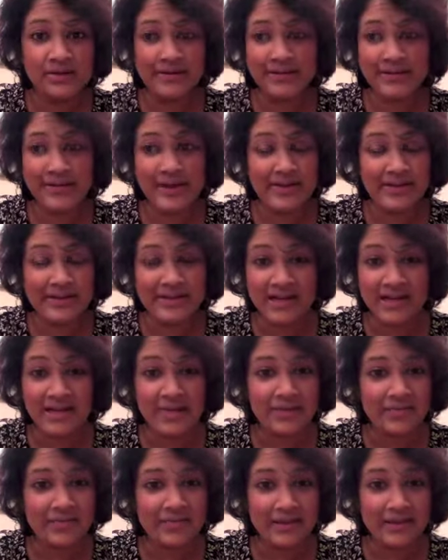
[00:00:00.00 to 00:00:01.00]
had the time
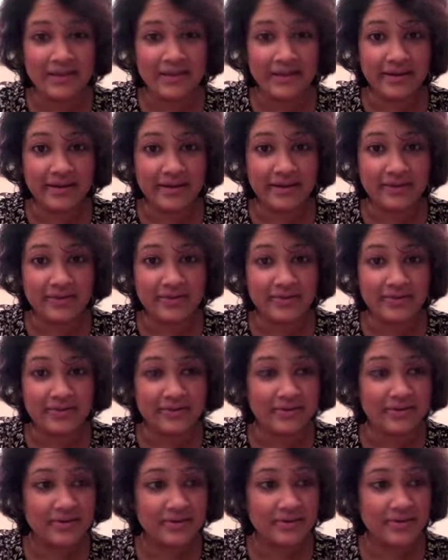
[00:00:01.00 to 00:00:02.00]
of my life.
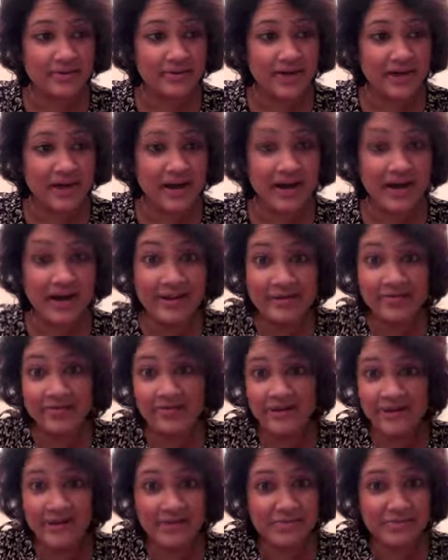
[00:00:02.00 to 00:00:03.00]
I
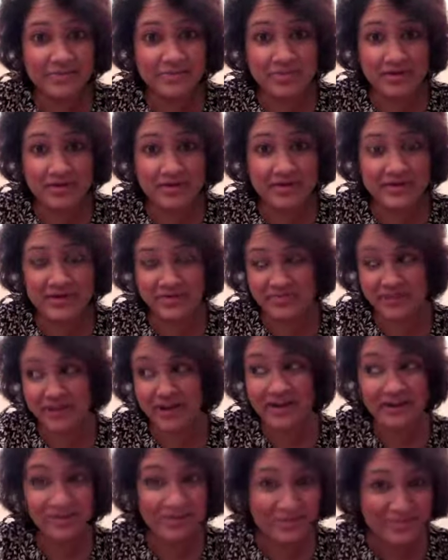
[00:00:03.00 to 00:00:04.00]
feel it was priceless, but
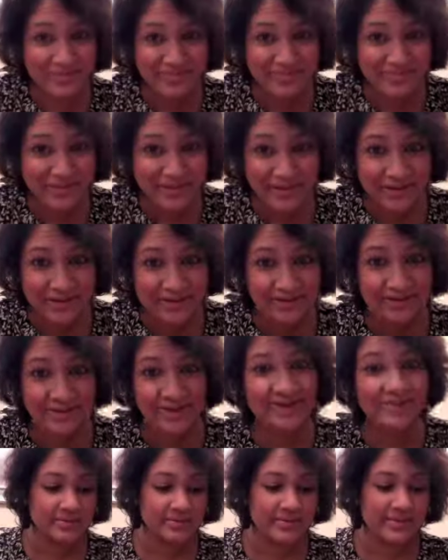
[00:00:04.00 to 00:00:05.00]
I wasn't paying for
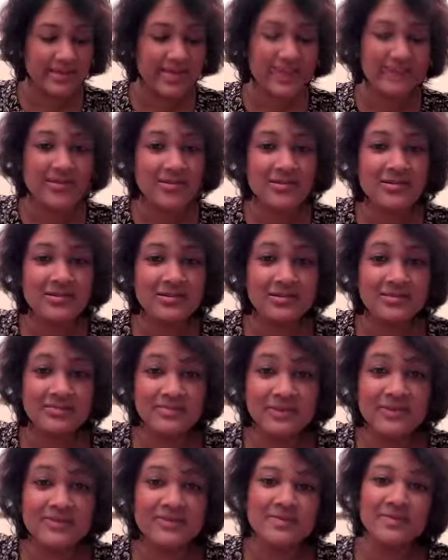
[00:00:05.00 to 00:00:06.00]
it. There are some
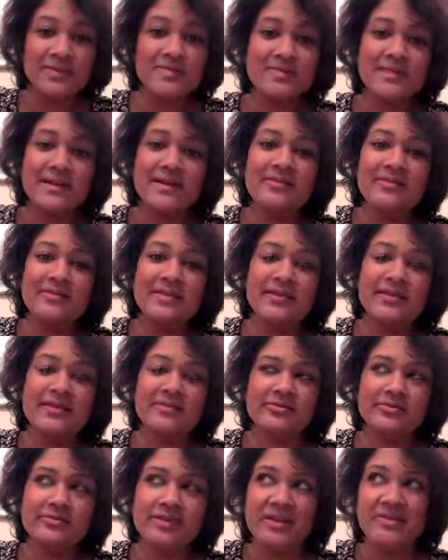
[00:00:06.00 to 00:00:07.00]
good jobs out there
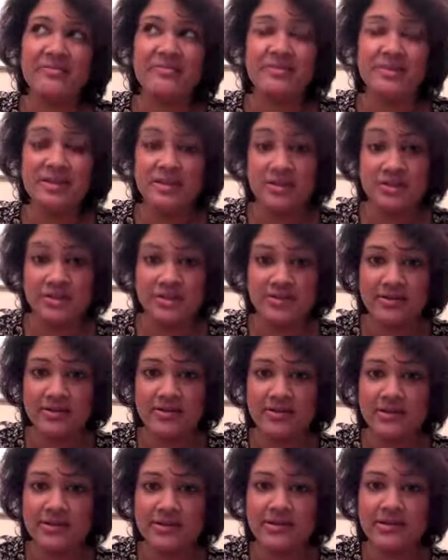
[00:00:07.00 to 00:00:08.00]
for people who don't
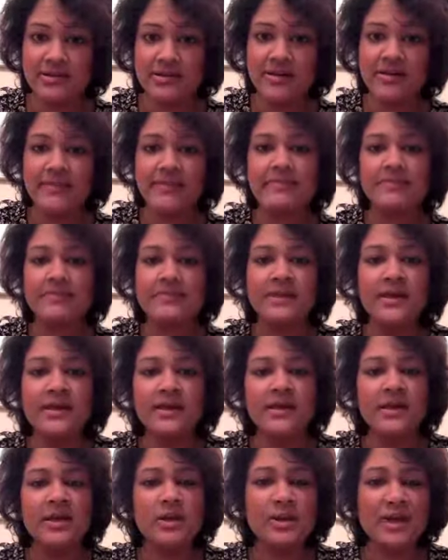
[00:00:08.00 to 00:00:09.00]
go to uni,
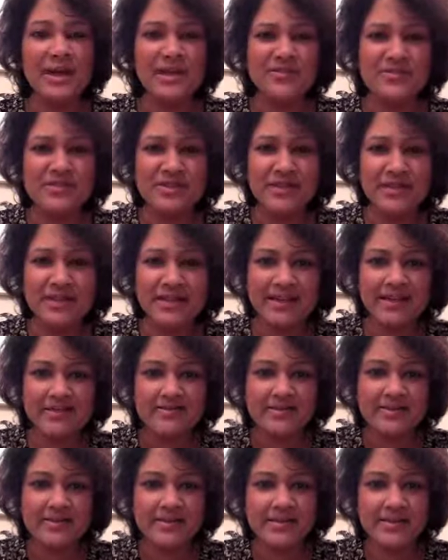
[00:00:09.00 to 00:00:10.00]
who have good A
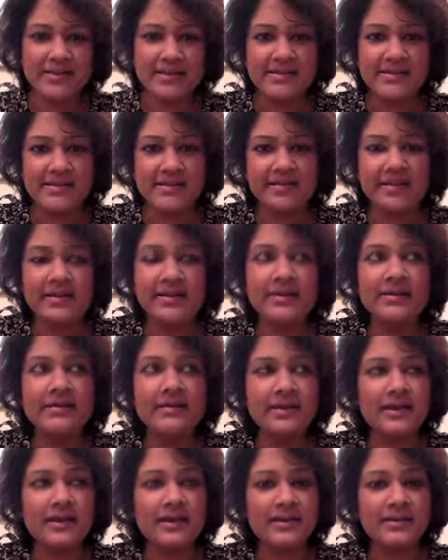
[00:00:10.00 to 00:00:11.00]
levels and things like that,
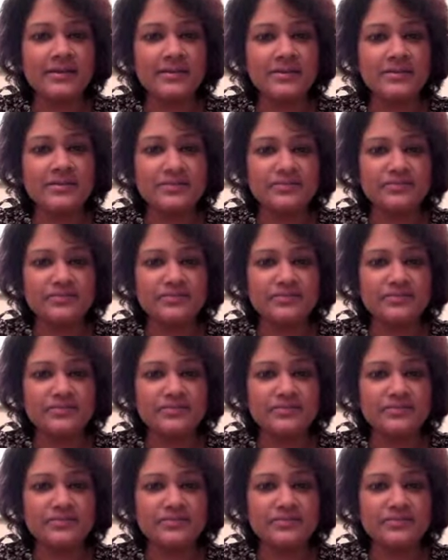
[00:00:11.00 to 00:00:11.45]
and